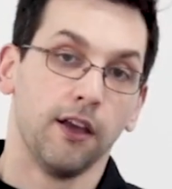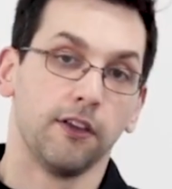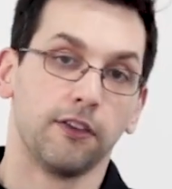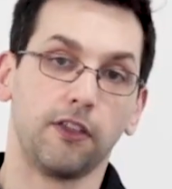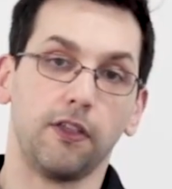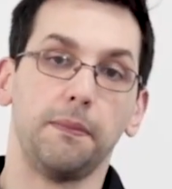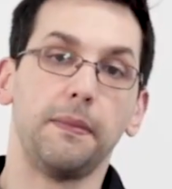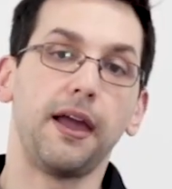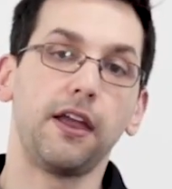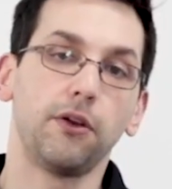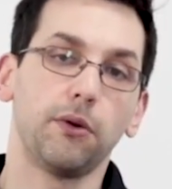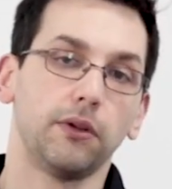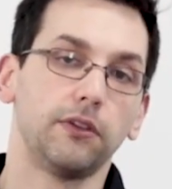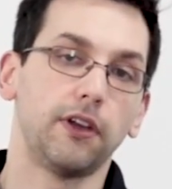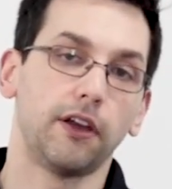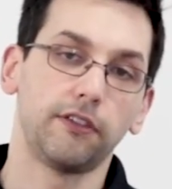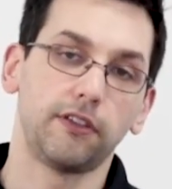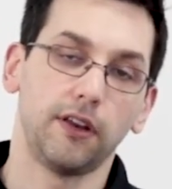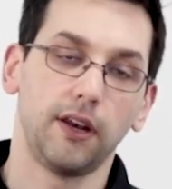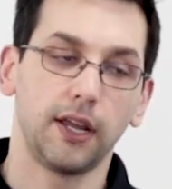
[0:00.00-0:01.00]
So the manual
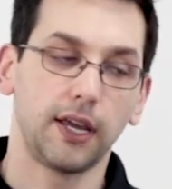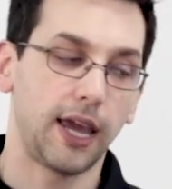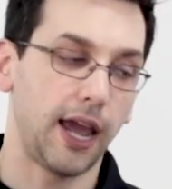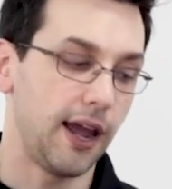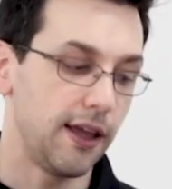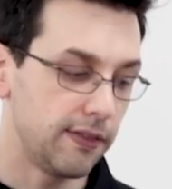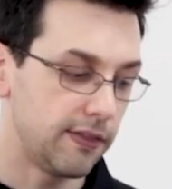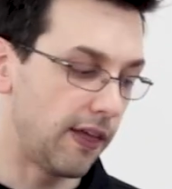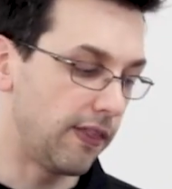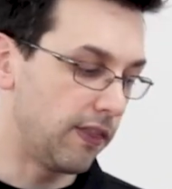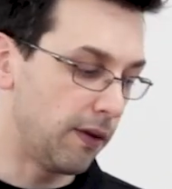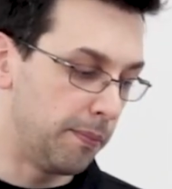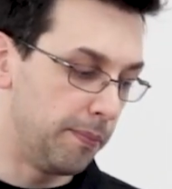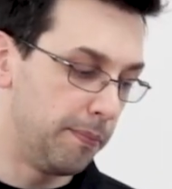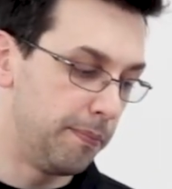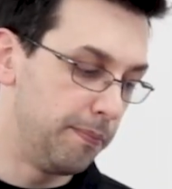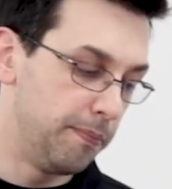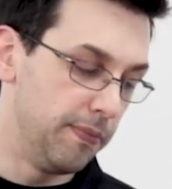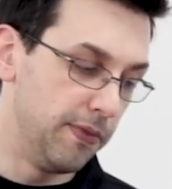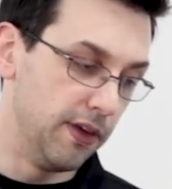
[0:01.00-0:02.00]
does indicate that
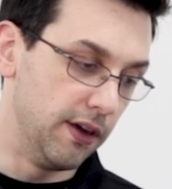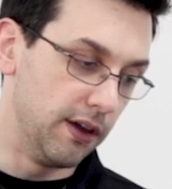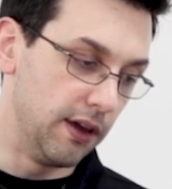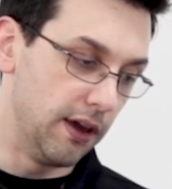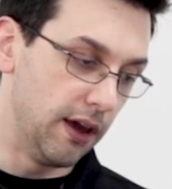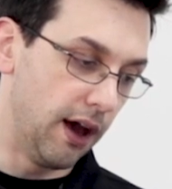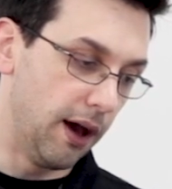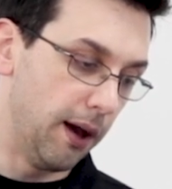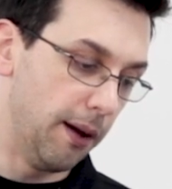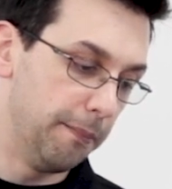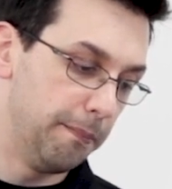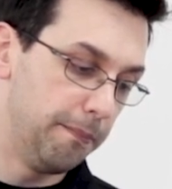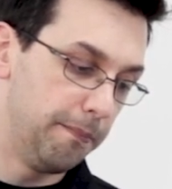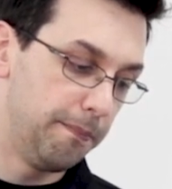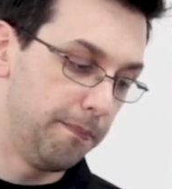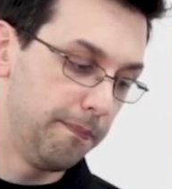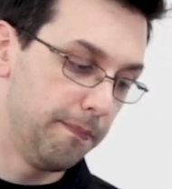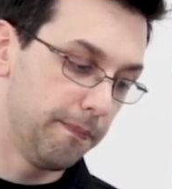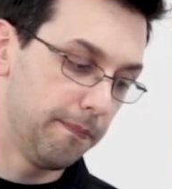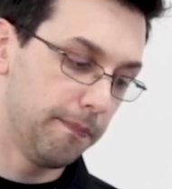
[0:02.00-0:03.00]
the
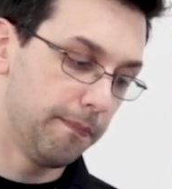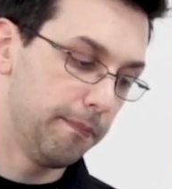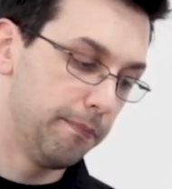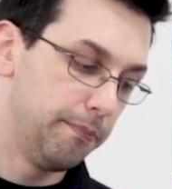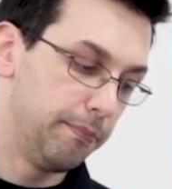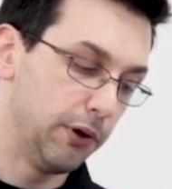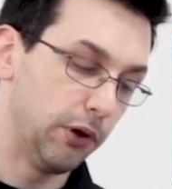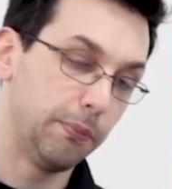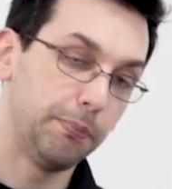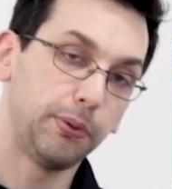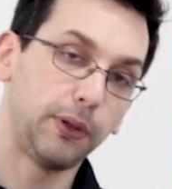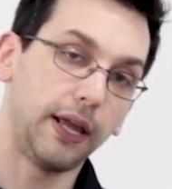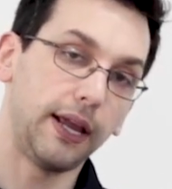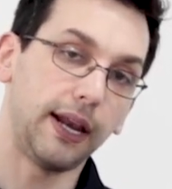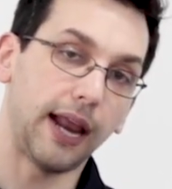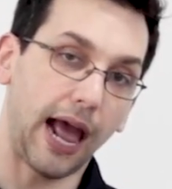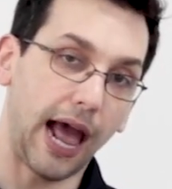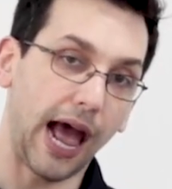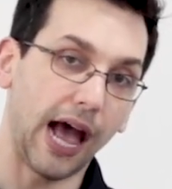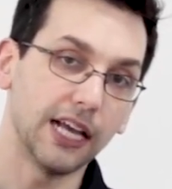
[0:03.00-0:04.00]
build
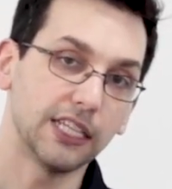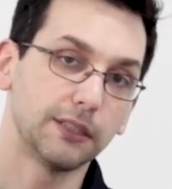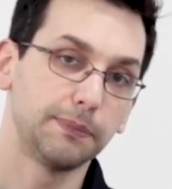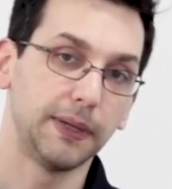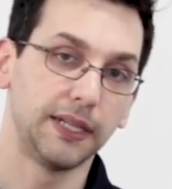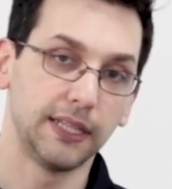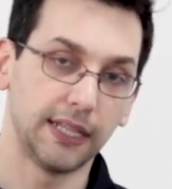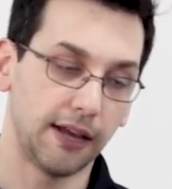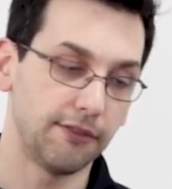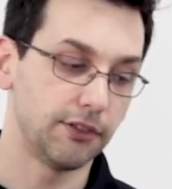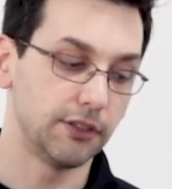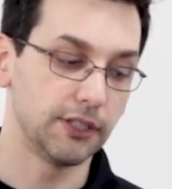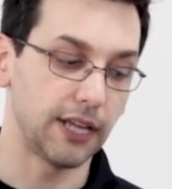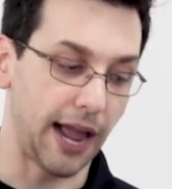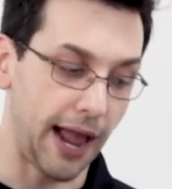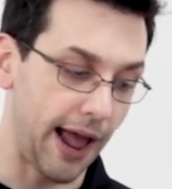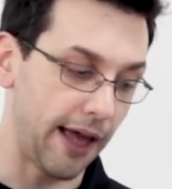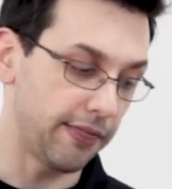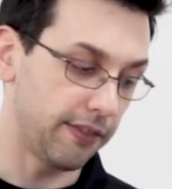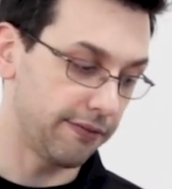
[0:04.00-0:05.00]
plate has been leveled
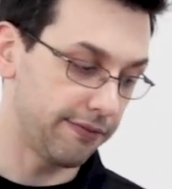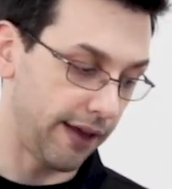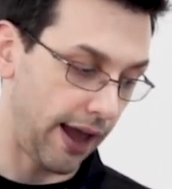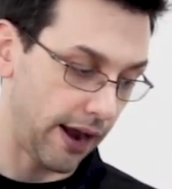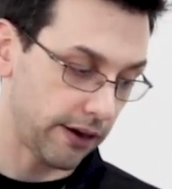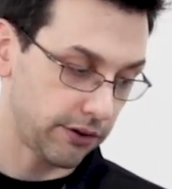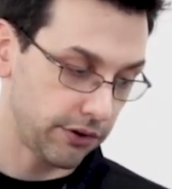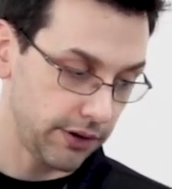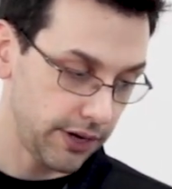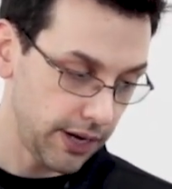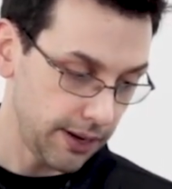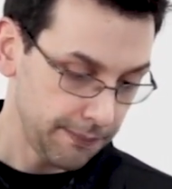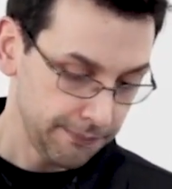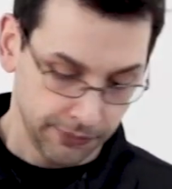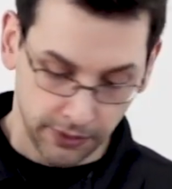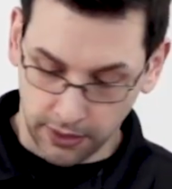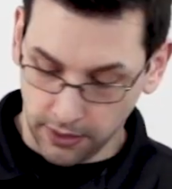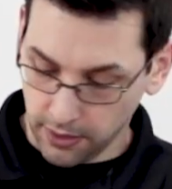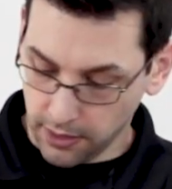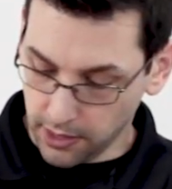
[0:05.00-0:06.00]
at the factory.
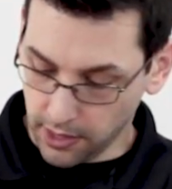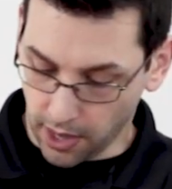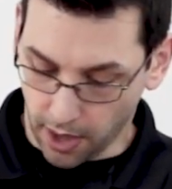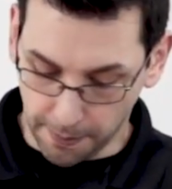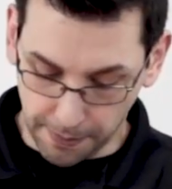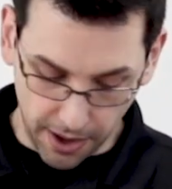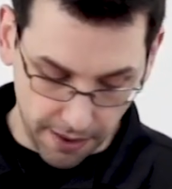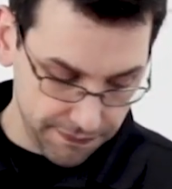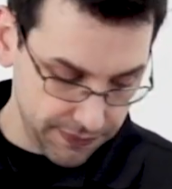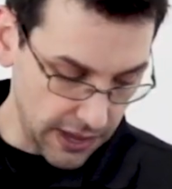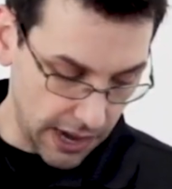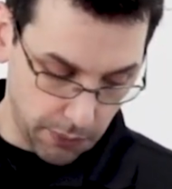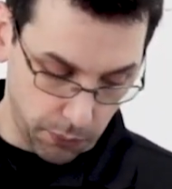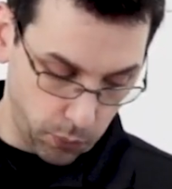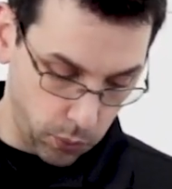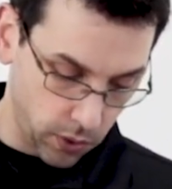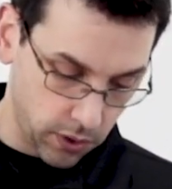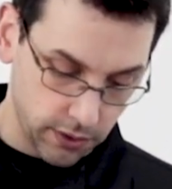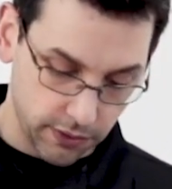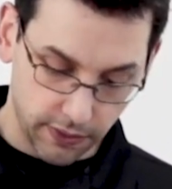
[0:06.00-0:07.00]
If
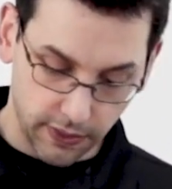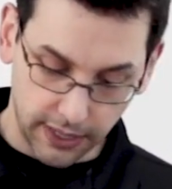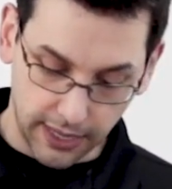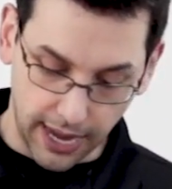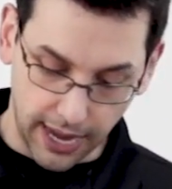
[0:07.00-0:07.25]
that weren't the